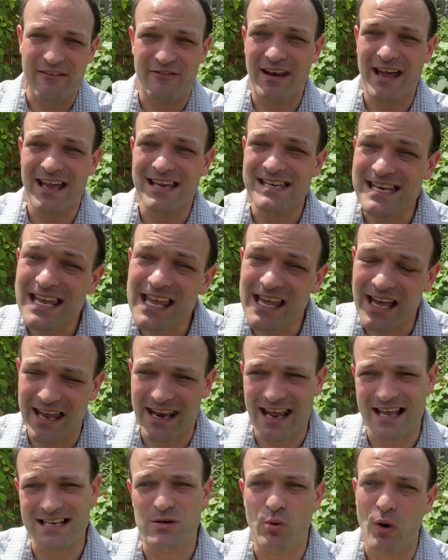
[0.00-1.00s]
an idea, and
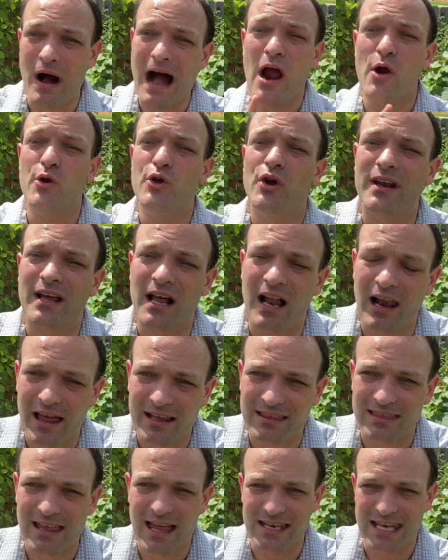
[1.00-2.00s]
I say, well, how are you going to
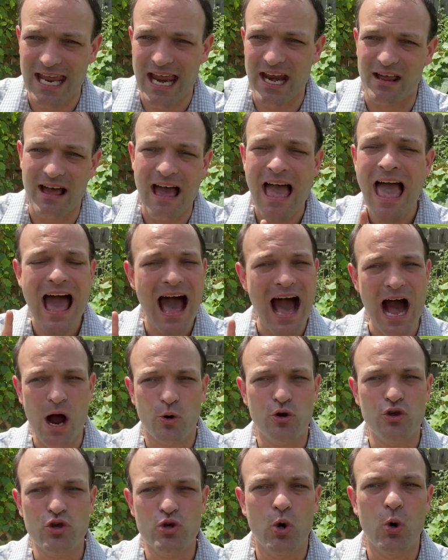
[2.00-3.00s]
collect that data? How are
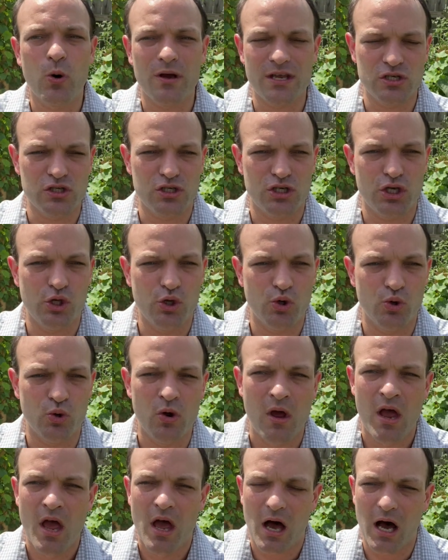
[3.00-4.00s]
you going to
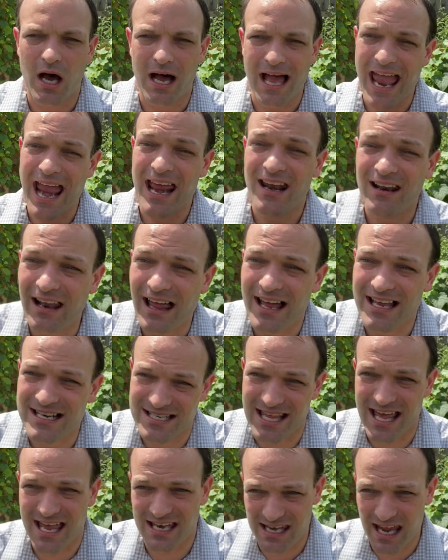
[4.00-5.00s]
analyze
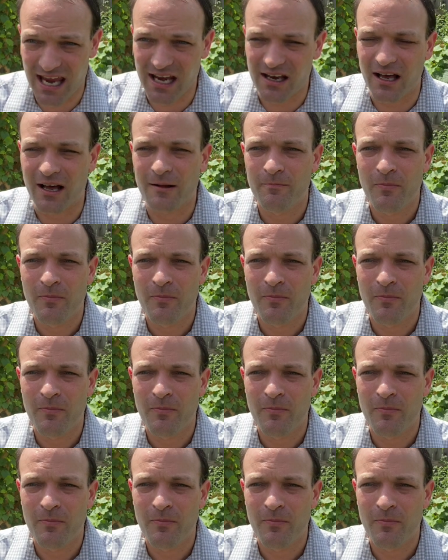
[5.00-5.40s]
that data?